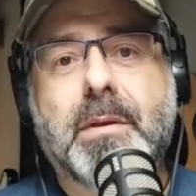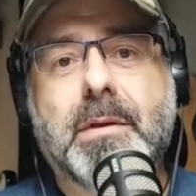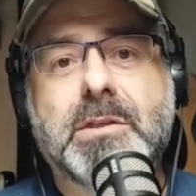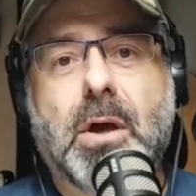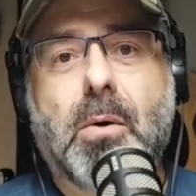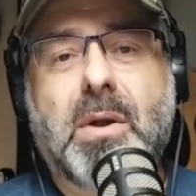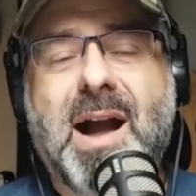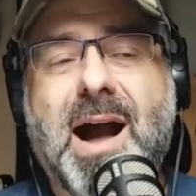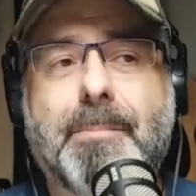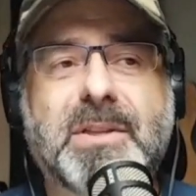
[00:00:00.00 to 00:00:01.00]
So
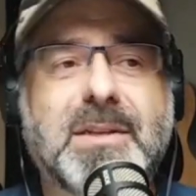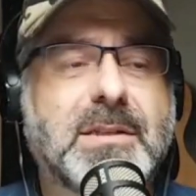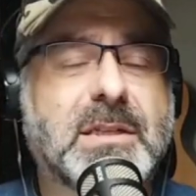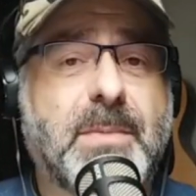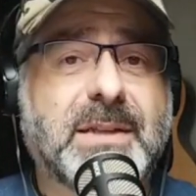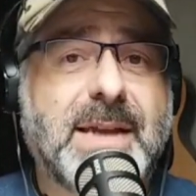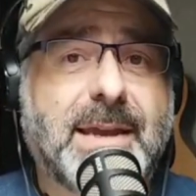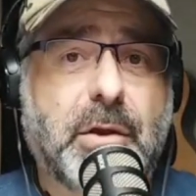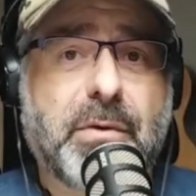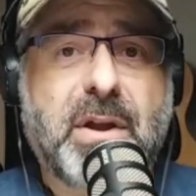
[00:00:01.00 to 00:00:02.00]
competence is about
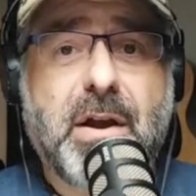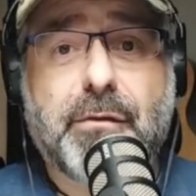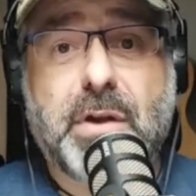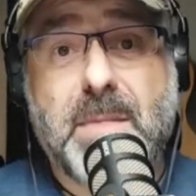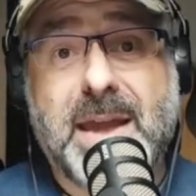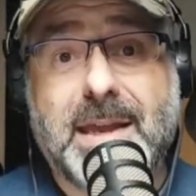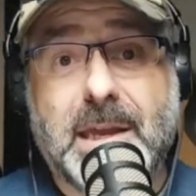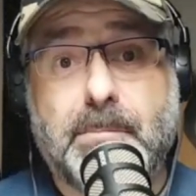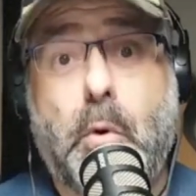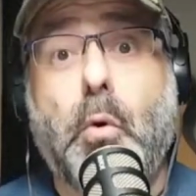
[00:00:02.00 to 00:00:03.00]
taking your recovery and making
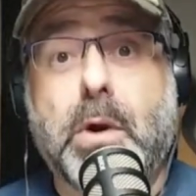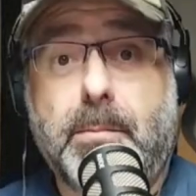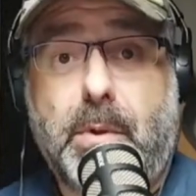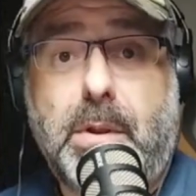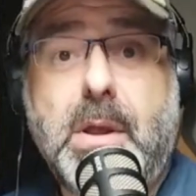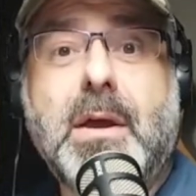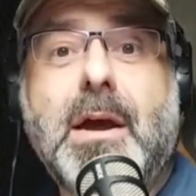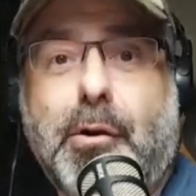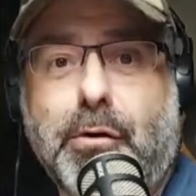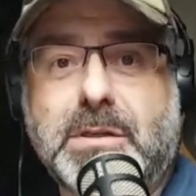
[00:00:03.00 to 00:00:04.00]
it portable
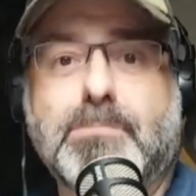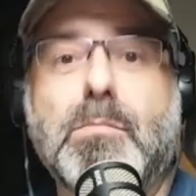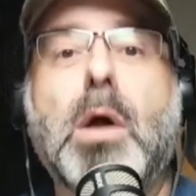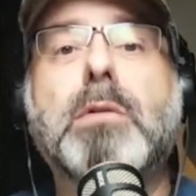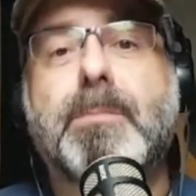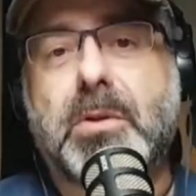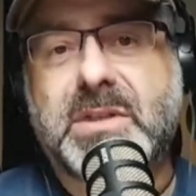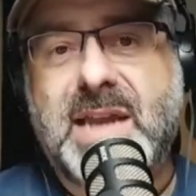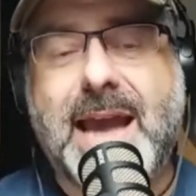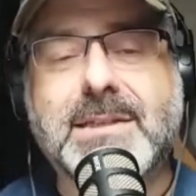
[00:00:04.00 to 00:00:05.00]
across multiple
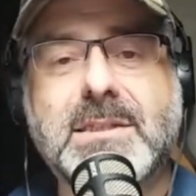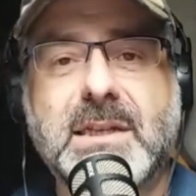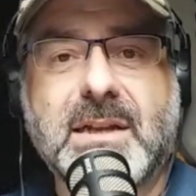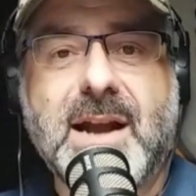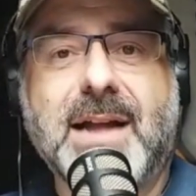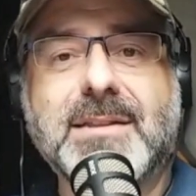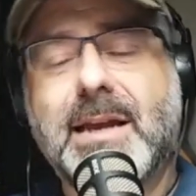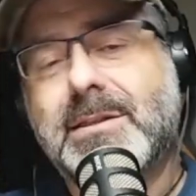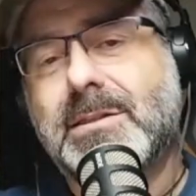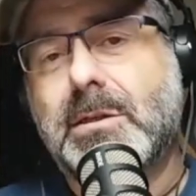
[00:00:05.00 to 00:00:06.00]
tasks and
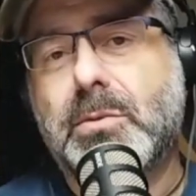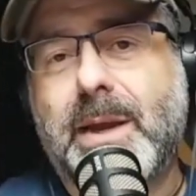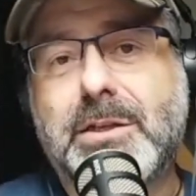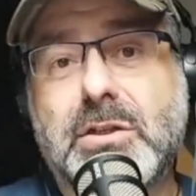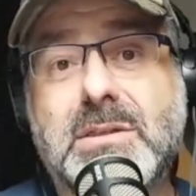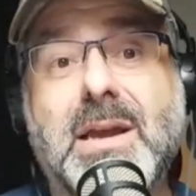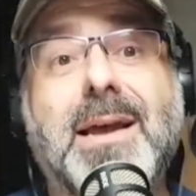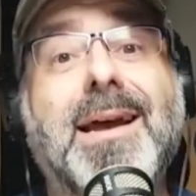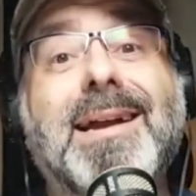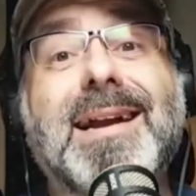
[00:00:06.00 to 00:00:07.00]
contexts and situations.
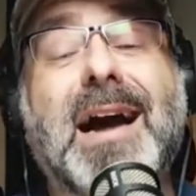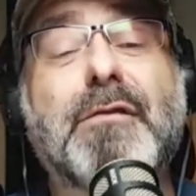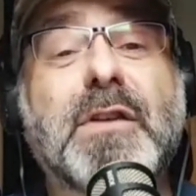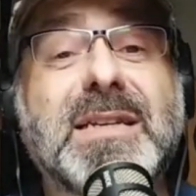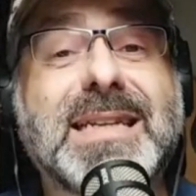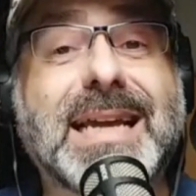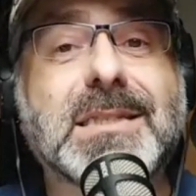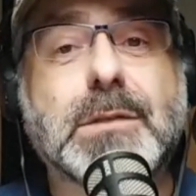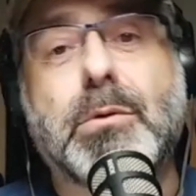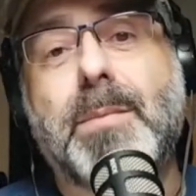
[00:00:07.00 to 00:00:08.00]

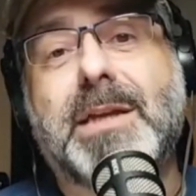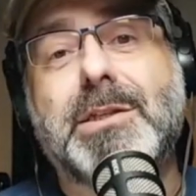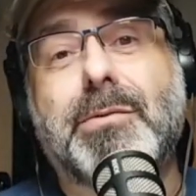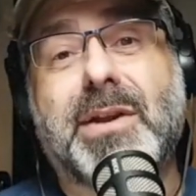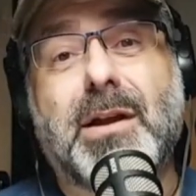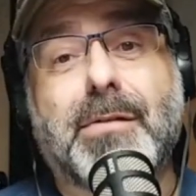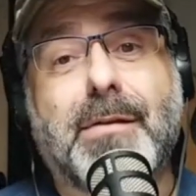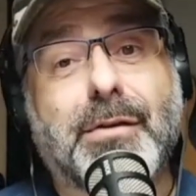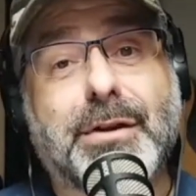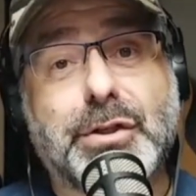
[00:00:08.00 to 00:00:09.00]
Confidence is what makes your recovery
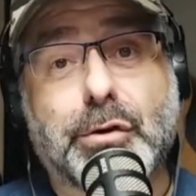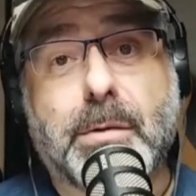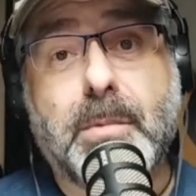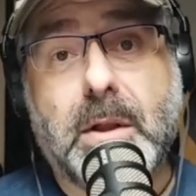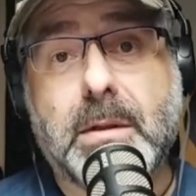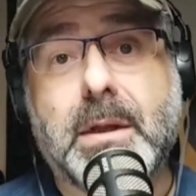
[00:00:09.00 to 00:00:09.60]
very durable.